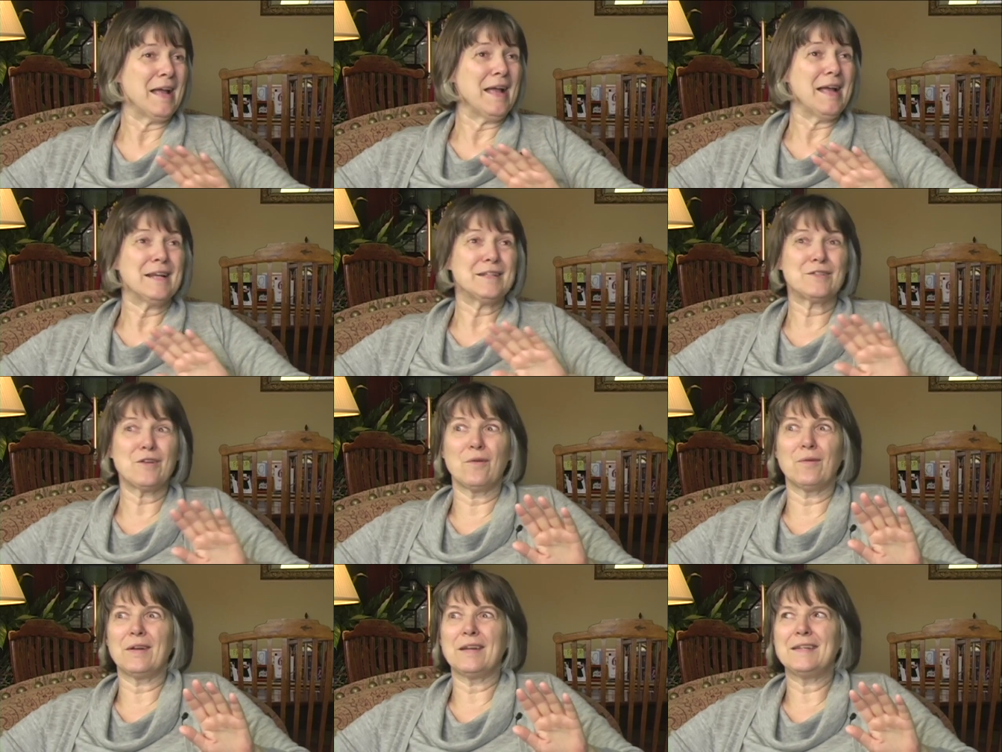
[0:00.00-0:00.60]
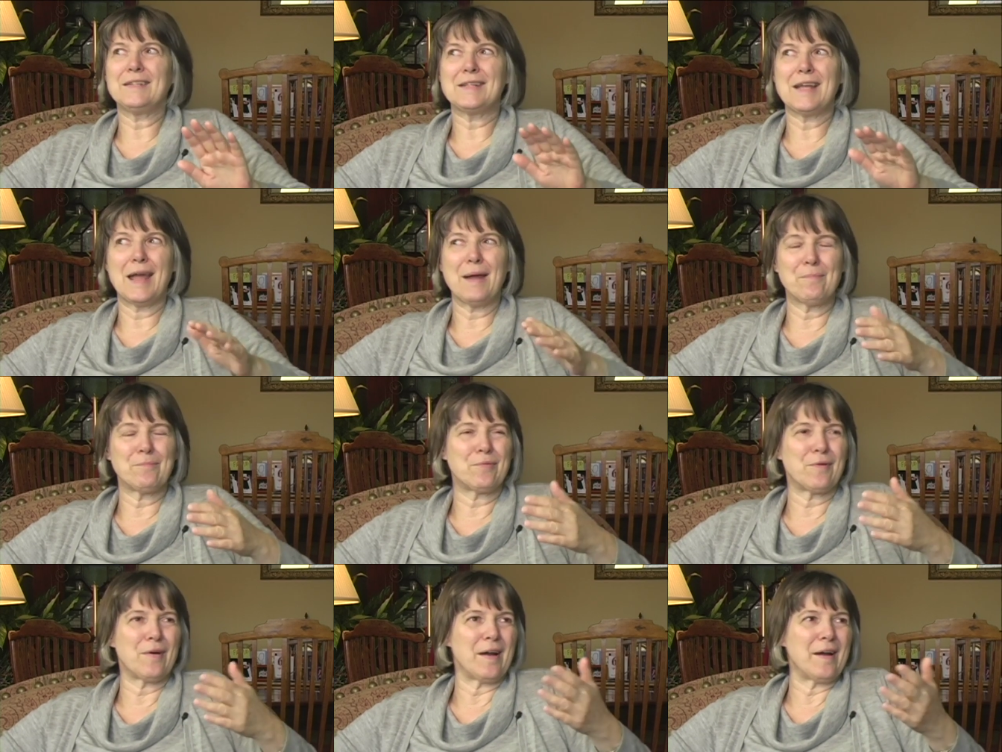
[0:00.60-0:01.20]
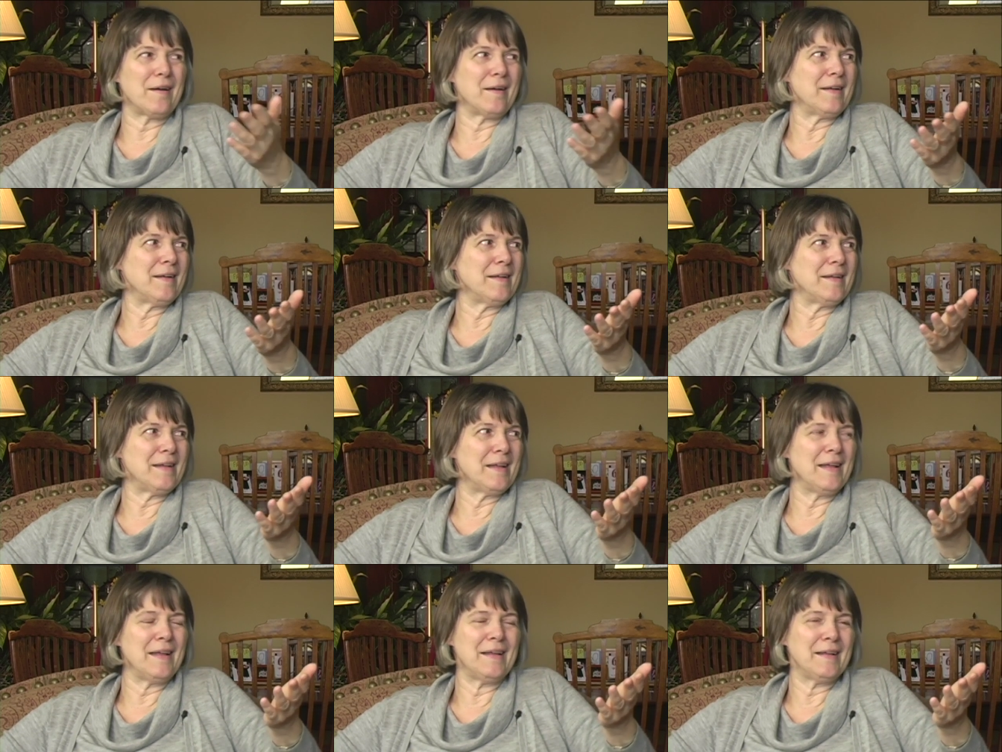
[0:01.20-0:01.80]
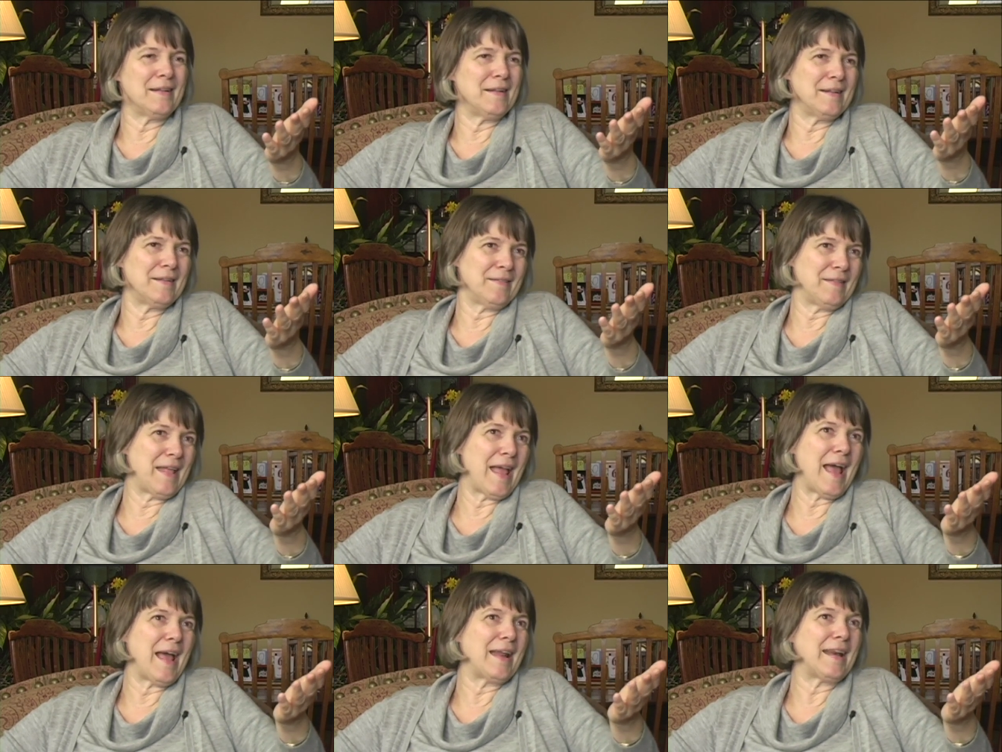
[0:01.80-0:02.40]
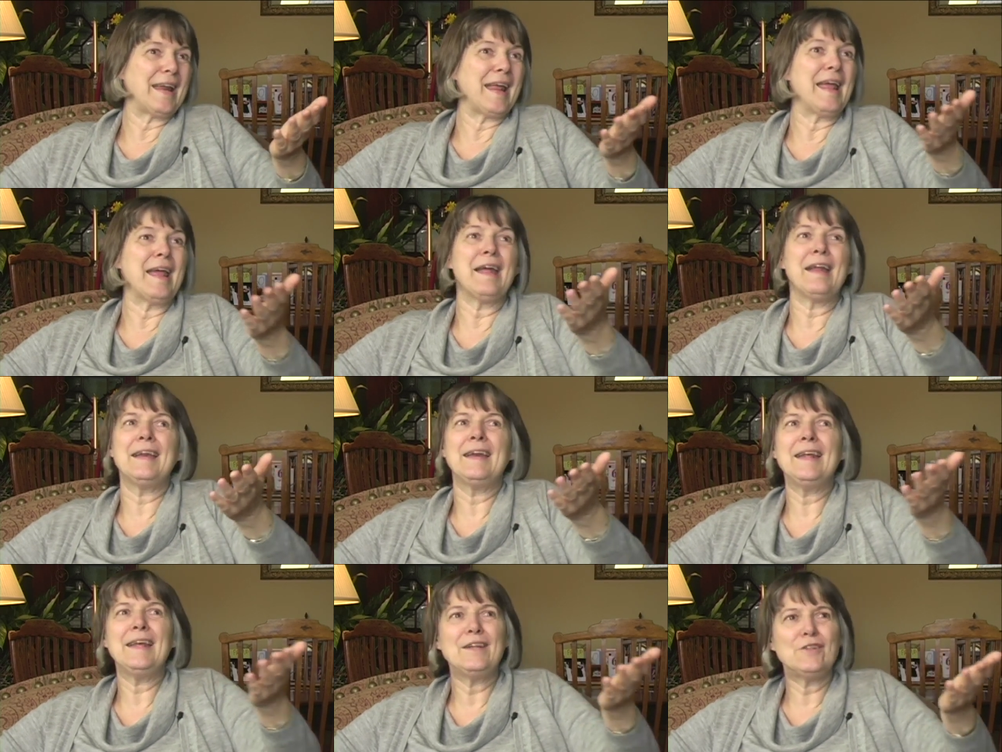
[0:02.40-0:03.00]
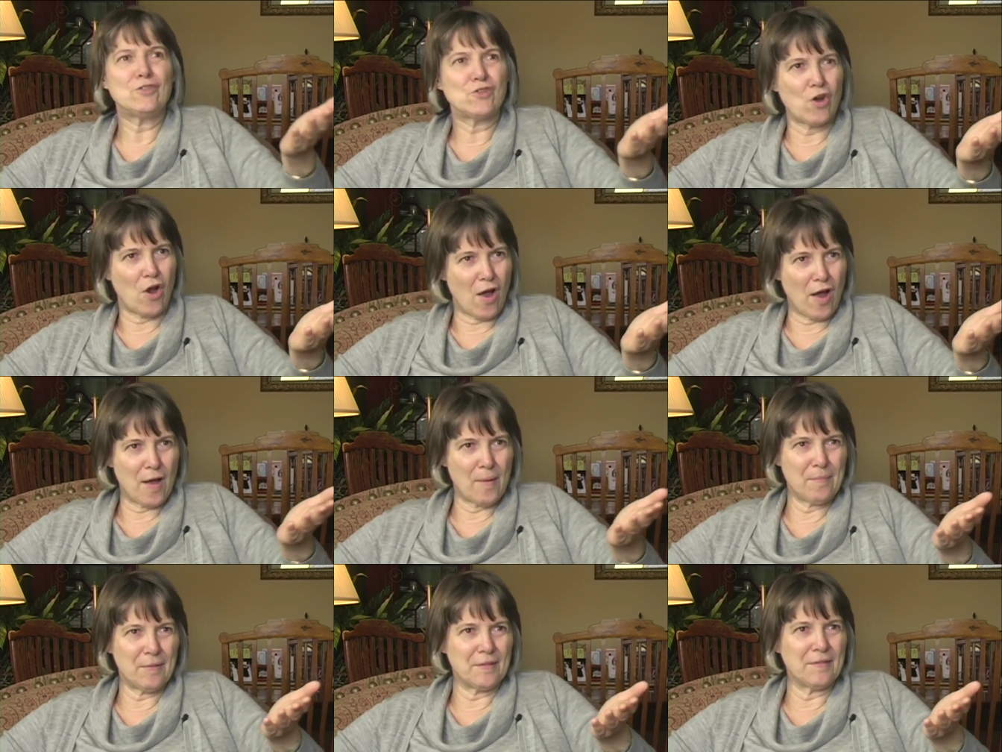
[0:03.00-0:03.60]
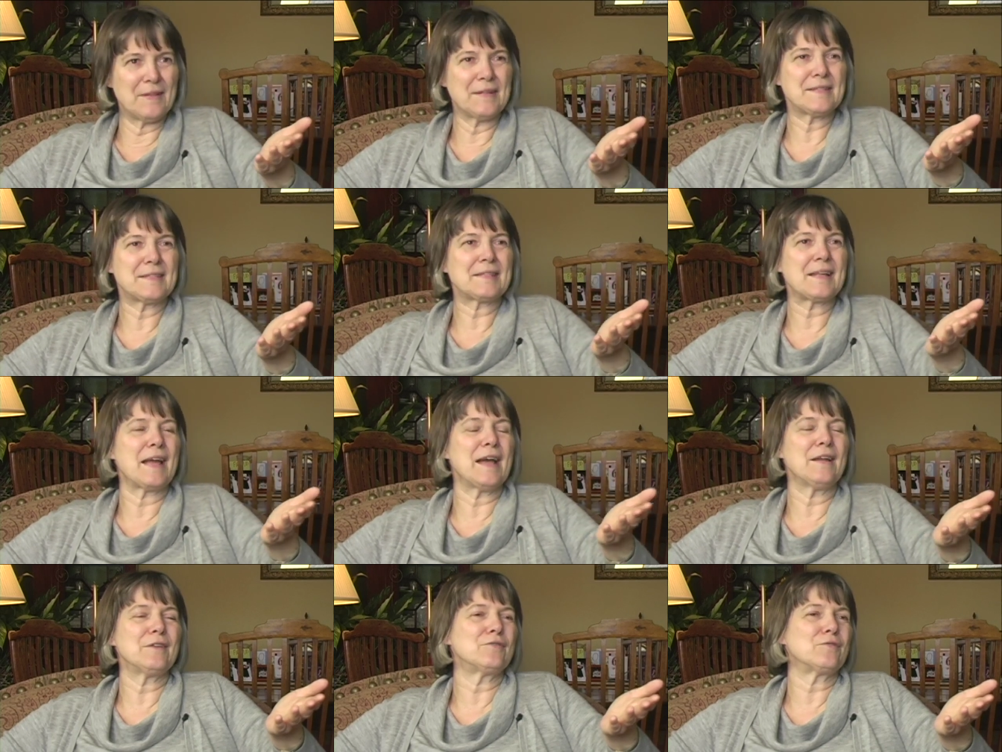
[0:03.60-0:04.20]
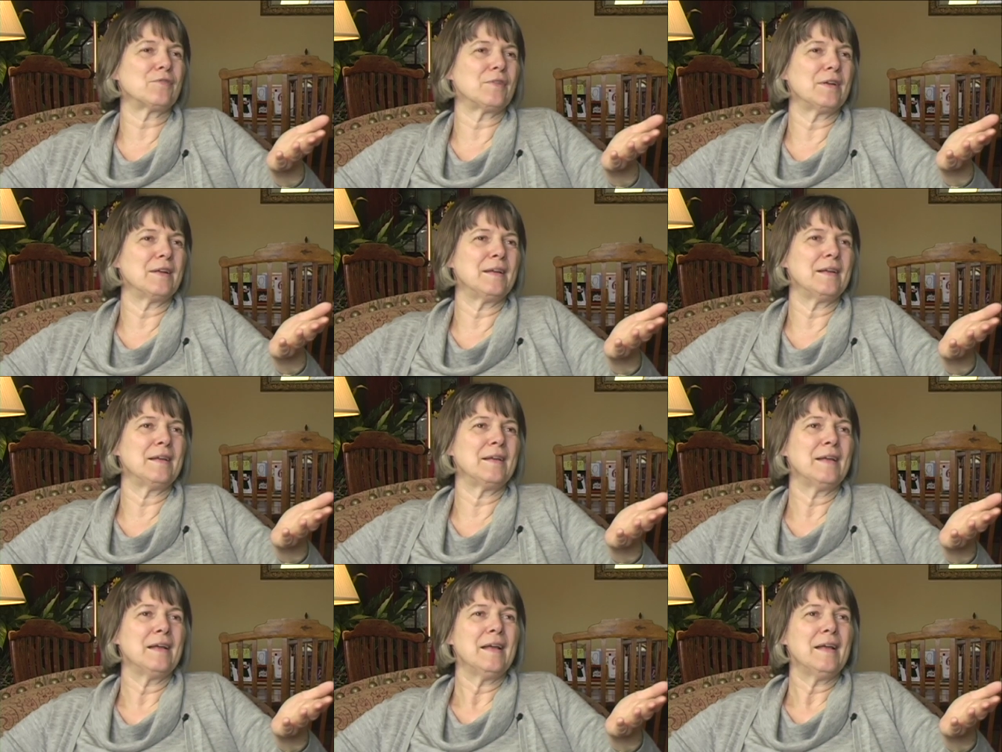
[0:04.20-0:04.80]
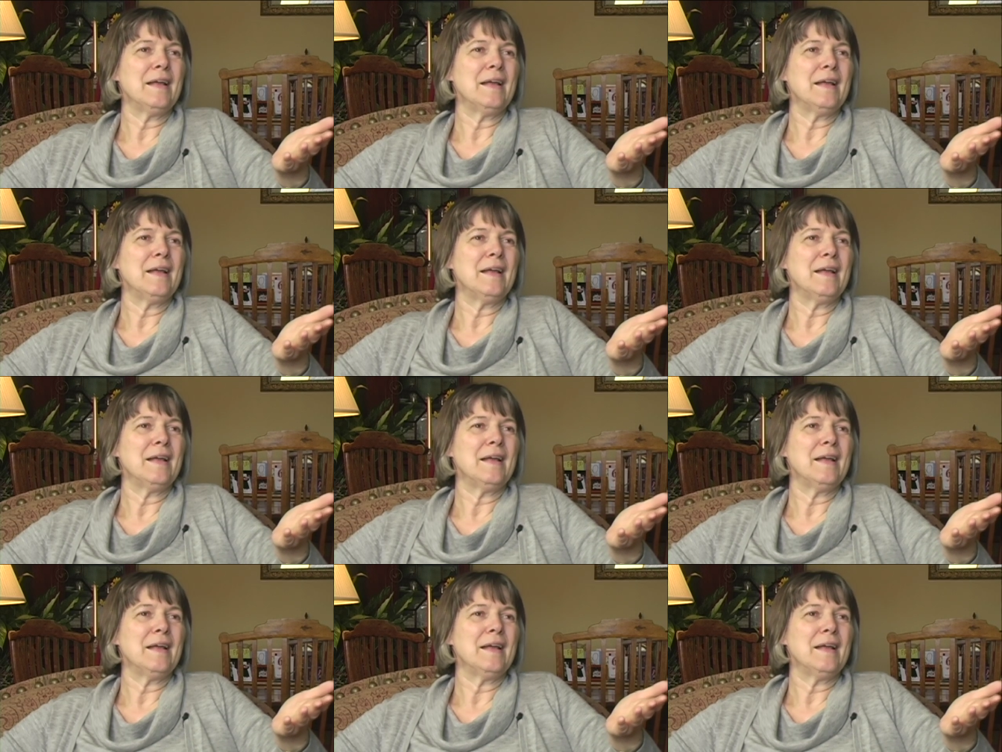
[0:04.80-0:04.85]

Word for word: It's only temporary in that any job in this country